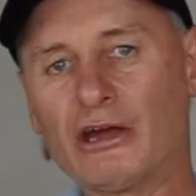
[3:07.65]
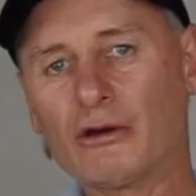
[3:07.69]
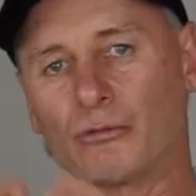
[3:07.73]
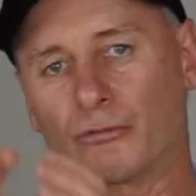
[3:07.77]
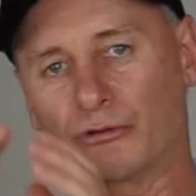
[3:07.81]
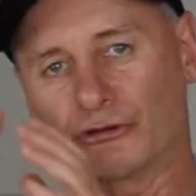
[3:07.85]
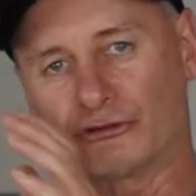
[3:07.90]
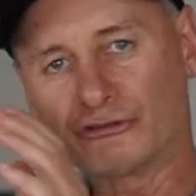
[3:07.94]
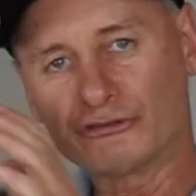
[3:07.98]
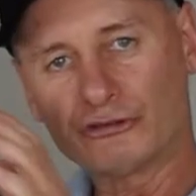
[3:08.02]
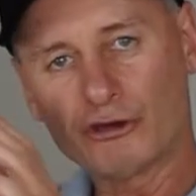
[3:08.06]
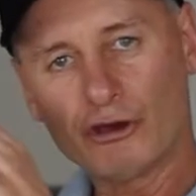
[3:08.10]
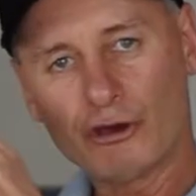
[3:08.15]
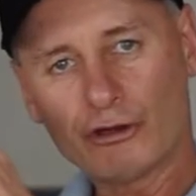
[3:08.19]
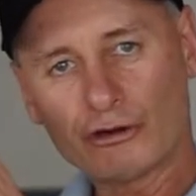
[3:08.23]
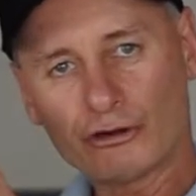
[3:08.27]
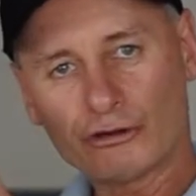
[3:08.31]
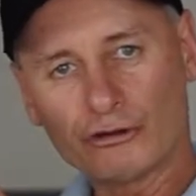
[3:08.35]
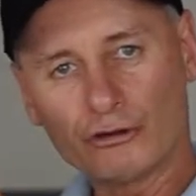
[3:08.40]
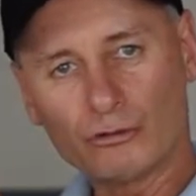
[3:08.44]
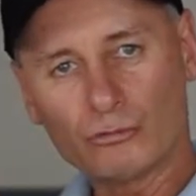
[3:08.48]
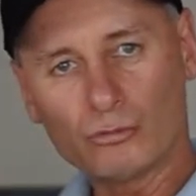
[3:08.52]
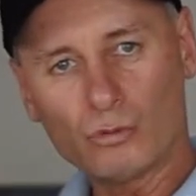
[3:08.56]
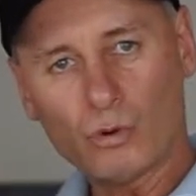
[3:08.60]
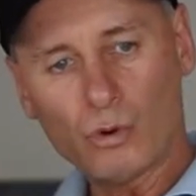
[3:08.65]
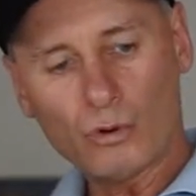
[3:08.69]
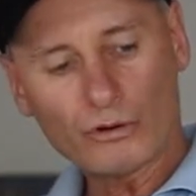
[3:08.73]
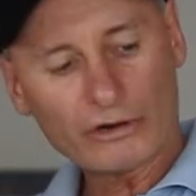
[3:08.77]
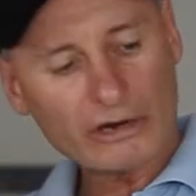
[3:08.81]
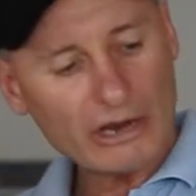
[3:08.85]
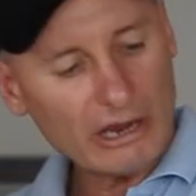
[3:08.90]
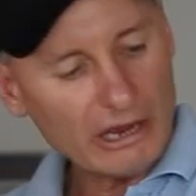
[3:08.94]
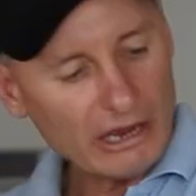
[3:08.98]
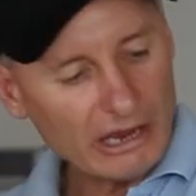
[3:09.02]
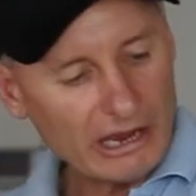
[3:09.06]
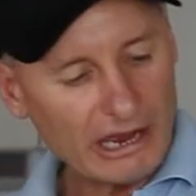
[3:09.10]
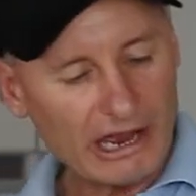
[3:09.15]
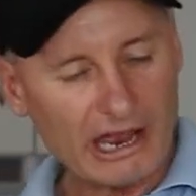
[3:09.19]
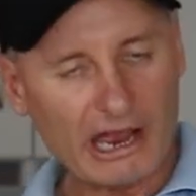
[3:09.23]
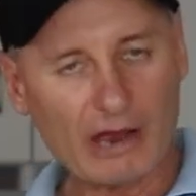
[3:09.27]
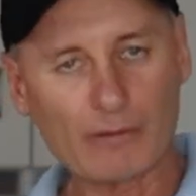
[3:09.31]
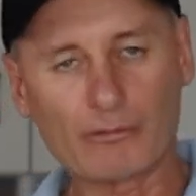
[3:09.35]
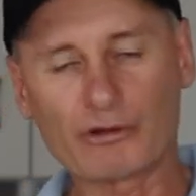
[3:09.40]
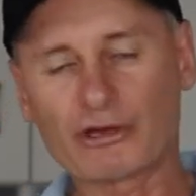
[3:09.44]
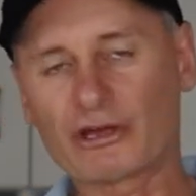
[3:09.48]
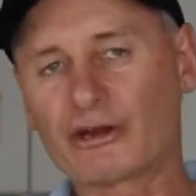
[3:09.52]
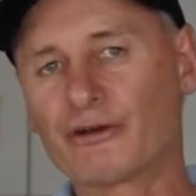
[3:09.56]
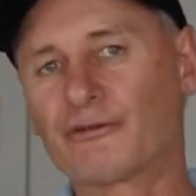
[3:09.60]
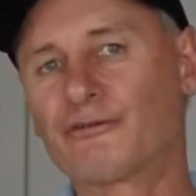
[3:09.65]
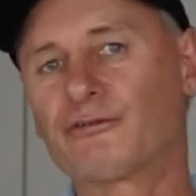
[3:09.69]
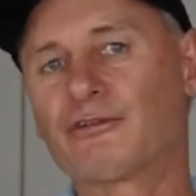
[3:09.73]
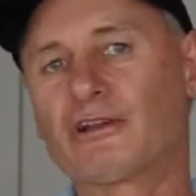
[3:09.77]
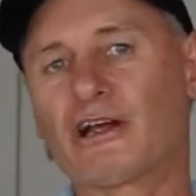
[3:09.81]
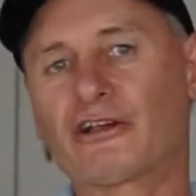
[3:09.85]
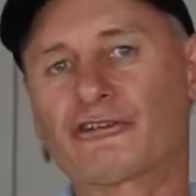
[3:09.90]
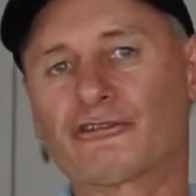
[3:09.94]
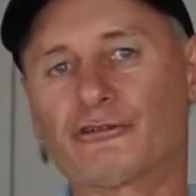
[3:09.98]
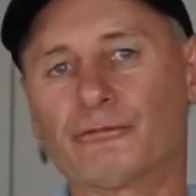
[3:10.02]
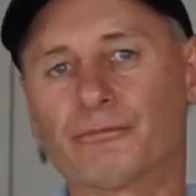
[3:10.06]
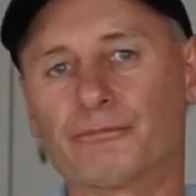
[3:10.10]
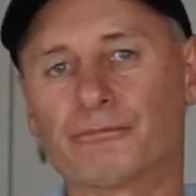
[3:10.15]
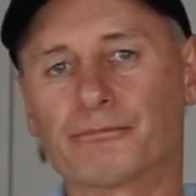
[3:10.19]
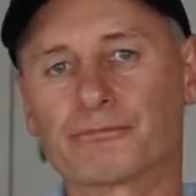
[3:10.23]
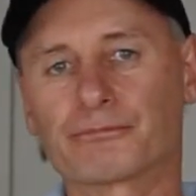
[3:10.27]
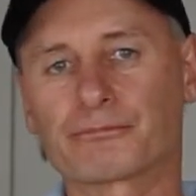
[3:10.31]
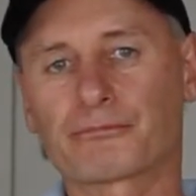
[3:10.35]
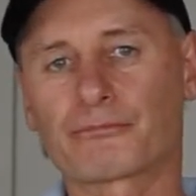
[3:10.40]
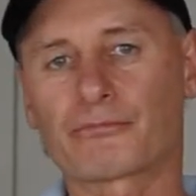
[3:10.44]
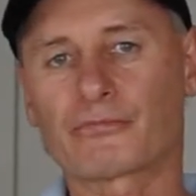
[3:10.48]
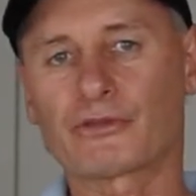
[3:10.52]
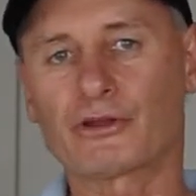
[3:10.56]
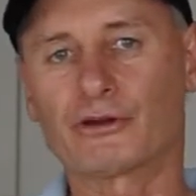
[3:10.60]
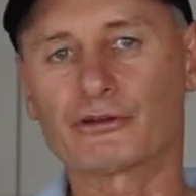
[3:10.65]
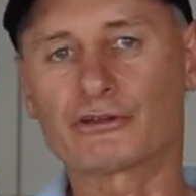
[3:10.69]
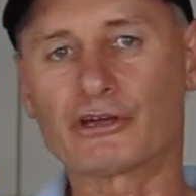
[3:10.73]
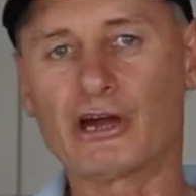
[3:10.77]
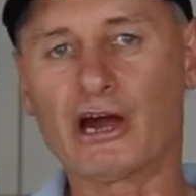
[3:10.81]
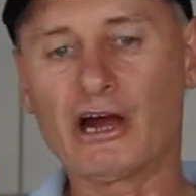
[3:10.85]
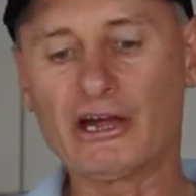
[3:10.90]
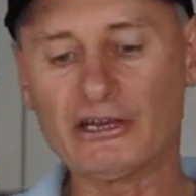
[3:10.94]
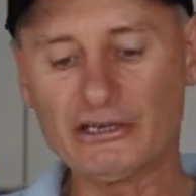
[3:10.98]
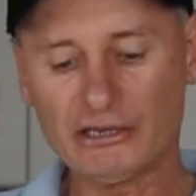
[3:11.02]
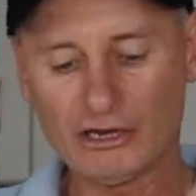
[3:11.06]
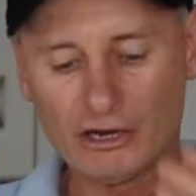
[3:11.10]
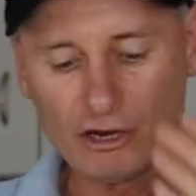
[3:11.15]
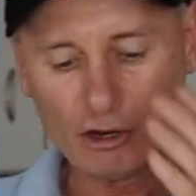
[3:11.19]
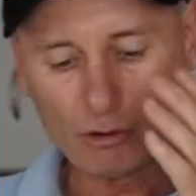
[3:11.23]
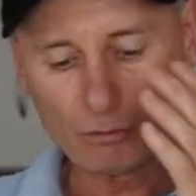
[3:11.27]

we turn on the water and we're gonna flush them, okay?